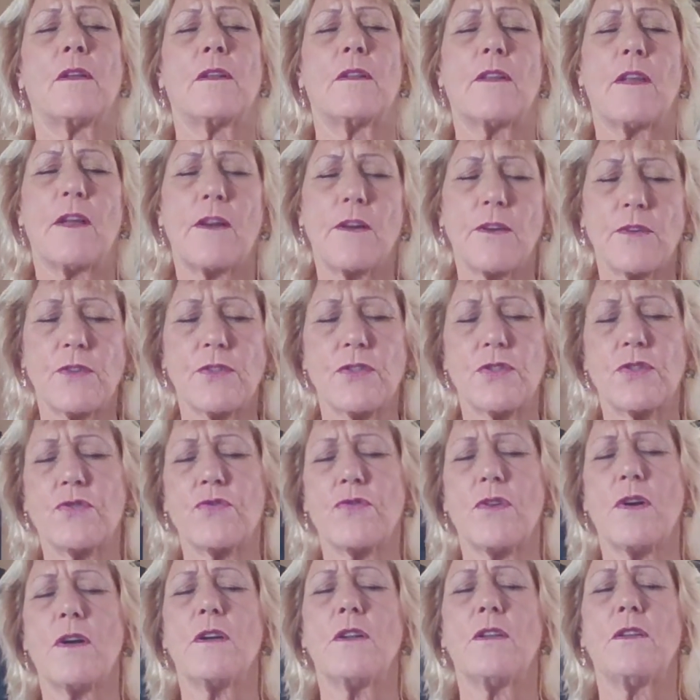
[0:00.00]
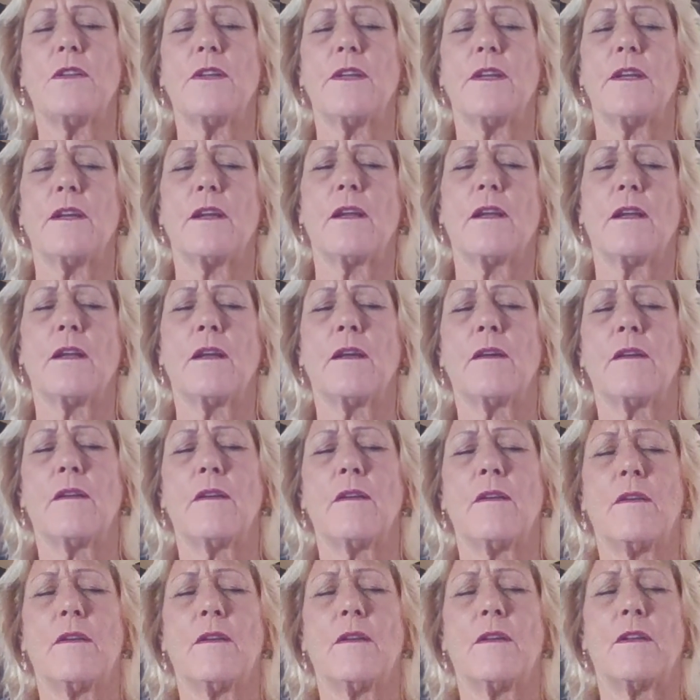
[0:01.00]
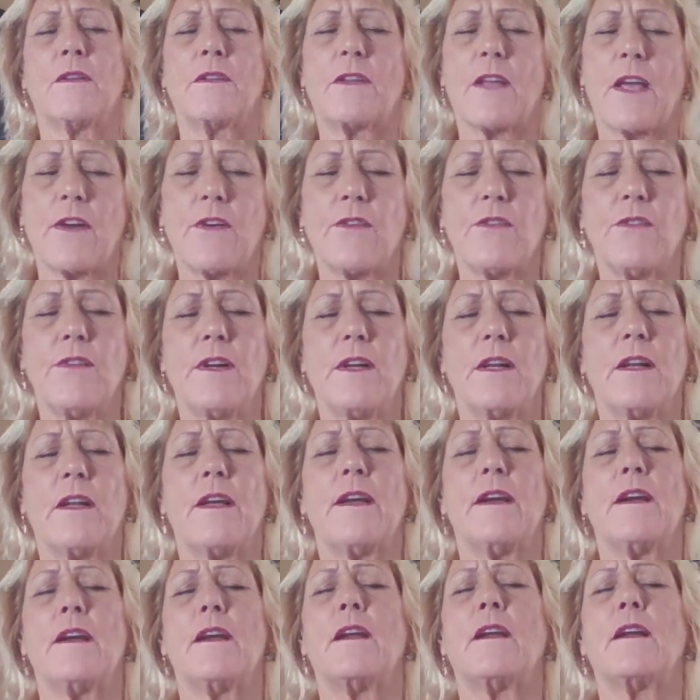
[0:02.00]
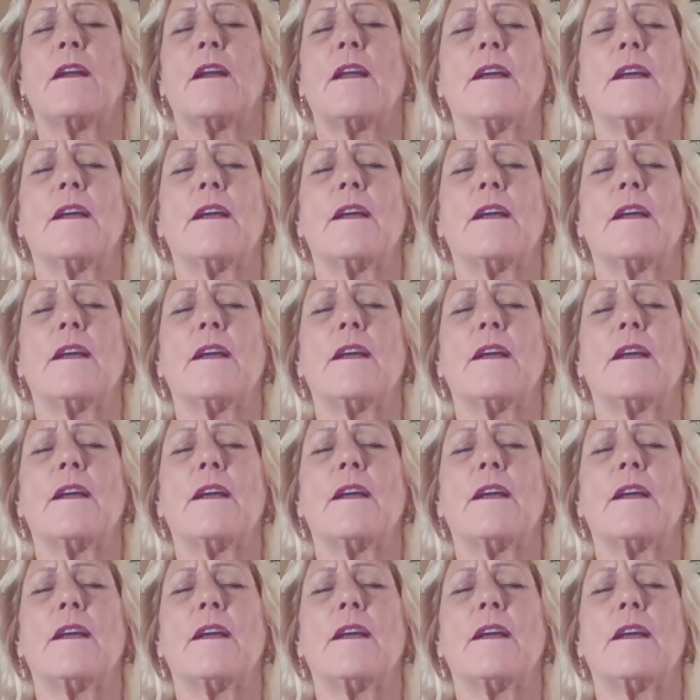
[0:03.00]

that are struggling, that are enlightening,